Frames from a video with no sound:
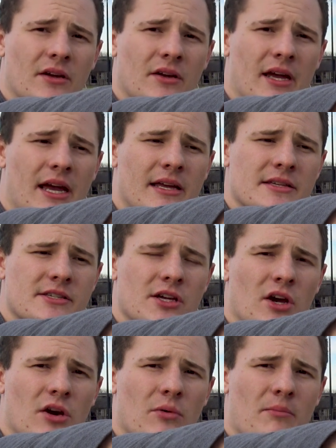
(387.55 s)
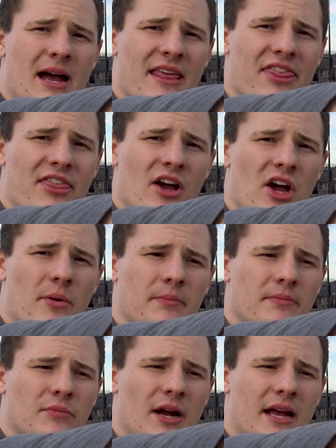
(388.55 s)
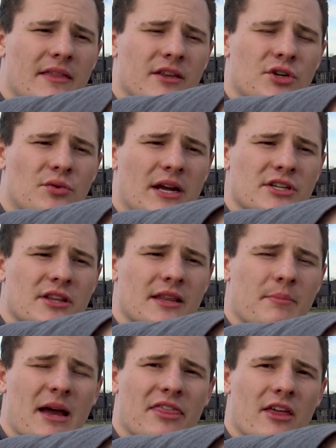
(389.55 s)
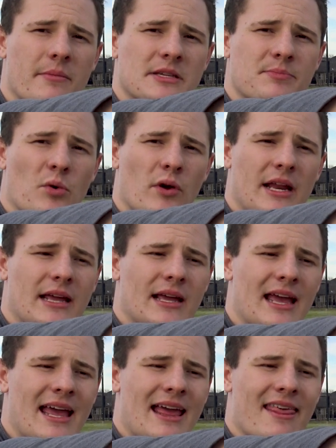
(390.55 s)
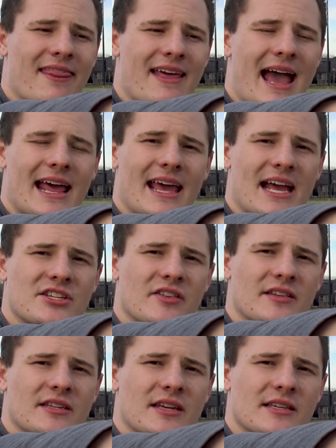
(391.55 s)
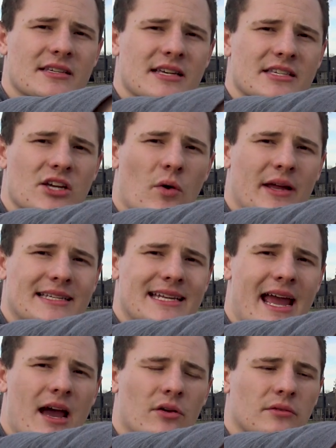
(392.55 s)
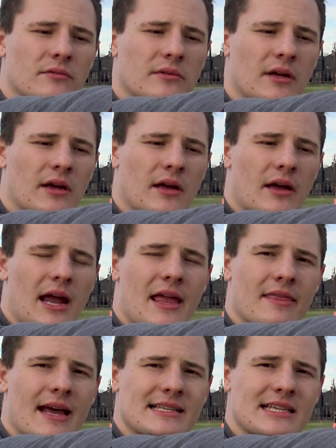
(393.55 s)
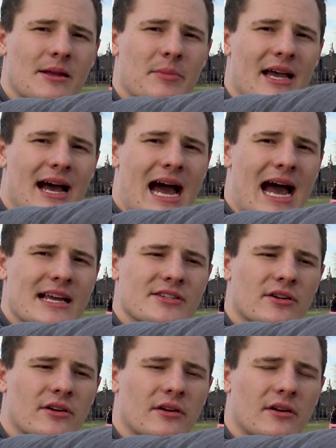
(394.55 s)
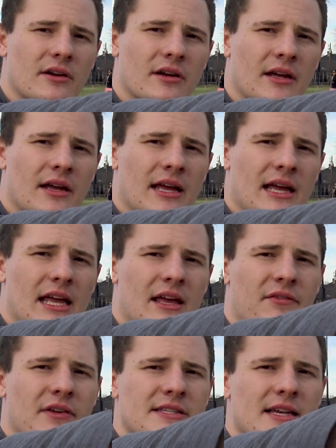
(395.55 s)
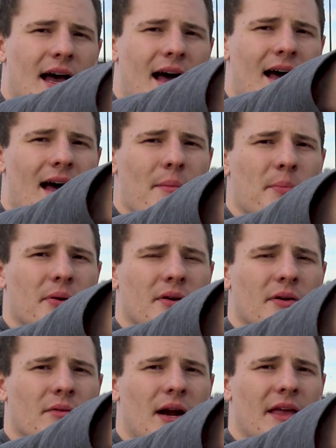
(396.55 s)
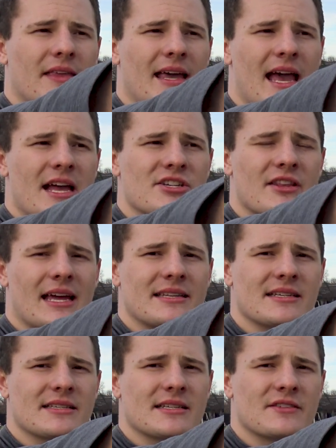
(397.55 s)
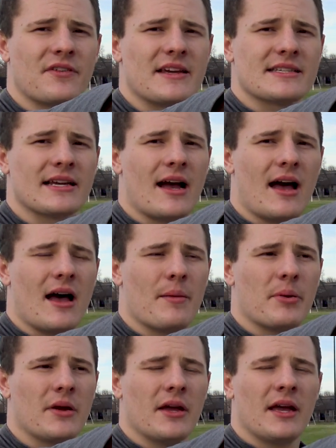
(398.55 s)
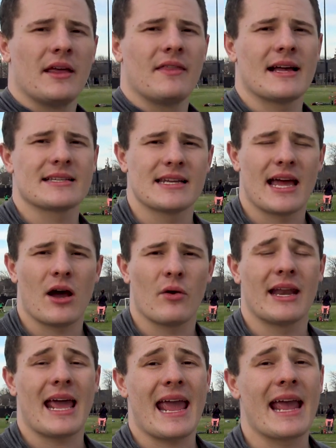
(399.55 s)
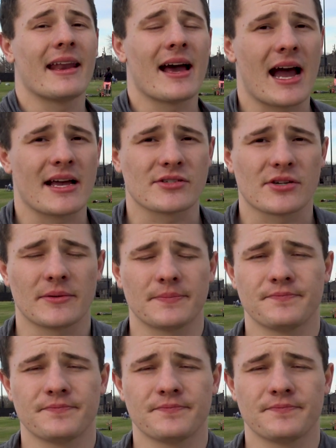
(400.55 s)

Okay, so my thumb, right, the direction that my thumb is pointing, that edge of the disc is going down, and that's going to be a Hyzer. If it's up, right, the edge of that disc is facing up, that's now an anhyzer.